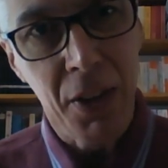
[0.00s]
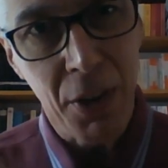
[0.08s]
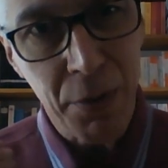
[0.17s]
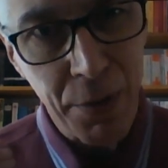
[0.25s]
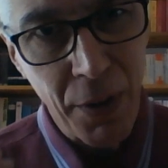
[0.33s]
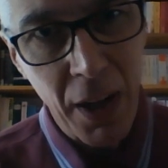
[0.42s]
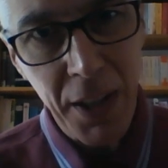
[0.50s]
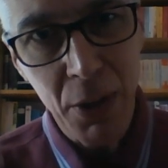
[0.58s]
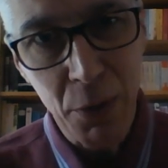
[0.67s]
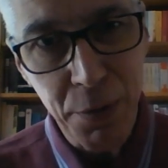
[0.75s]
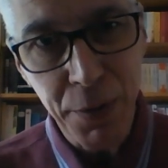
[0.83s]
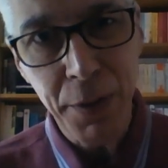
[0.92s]
the
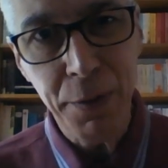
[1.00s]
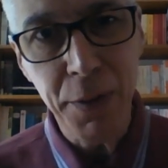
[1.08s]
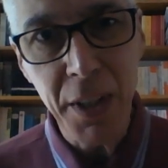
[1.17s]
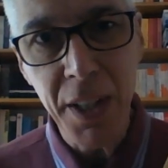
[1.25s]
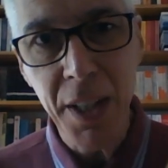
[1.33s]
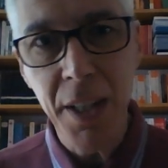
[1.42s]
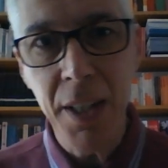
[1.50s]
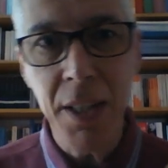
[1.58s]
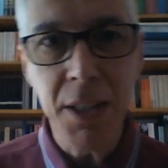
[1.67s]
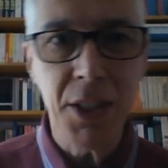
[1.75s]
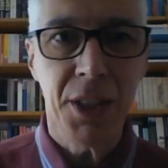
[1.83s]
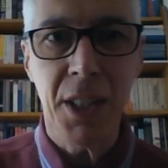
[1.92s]
final 50
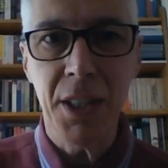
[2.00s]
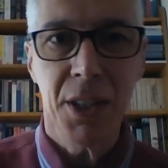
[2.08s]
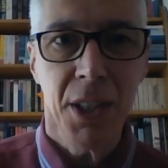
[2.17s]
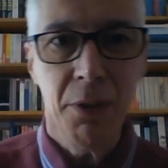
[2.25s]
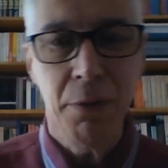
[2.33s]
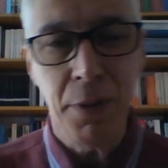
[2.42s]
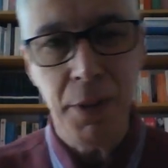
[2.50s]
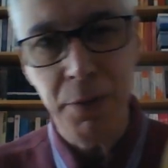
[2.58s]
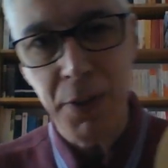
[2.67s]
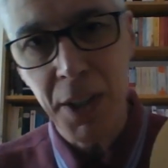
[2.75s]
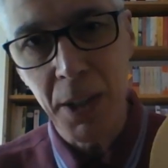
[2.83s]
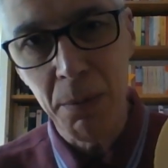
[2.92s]
years,
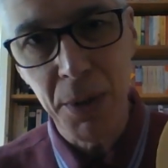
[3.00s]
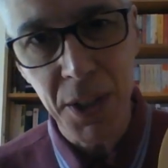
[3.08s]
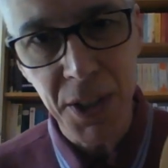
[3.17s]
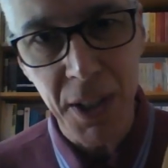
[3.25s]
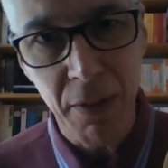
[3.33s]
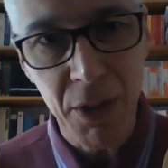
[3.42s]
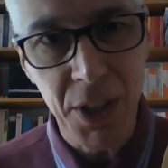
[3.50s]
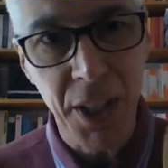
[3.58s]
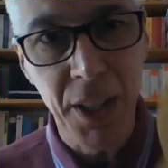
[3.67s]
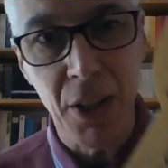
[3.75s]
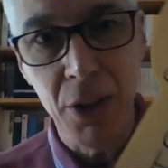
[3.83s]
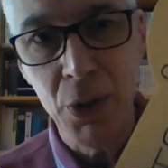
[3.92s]
1650 up to
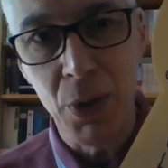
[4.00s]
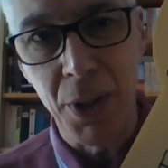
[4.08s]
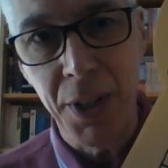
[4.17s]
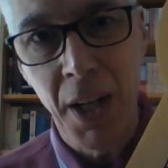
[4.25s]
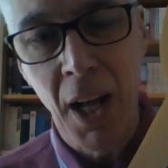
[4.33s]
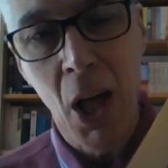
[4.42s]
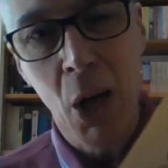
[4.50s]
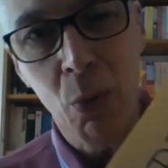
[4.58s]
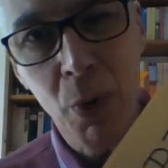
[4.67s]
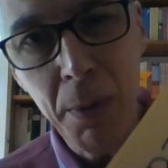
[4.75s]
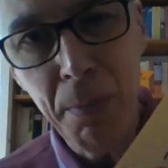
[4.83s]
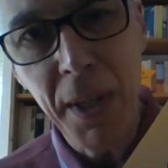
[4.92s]
1700,
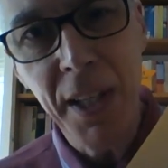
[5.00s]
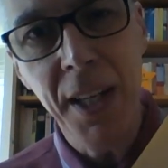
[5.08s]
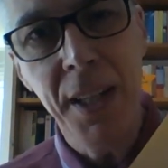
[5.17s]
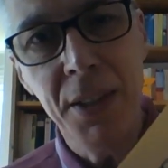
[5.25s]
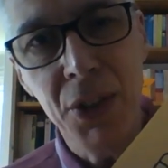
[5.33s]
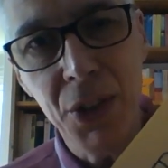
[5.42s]
we begin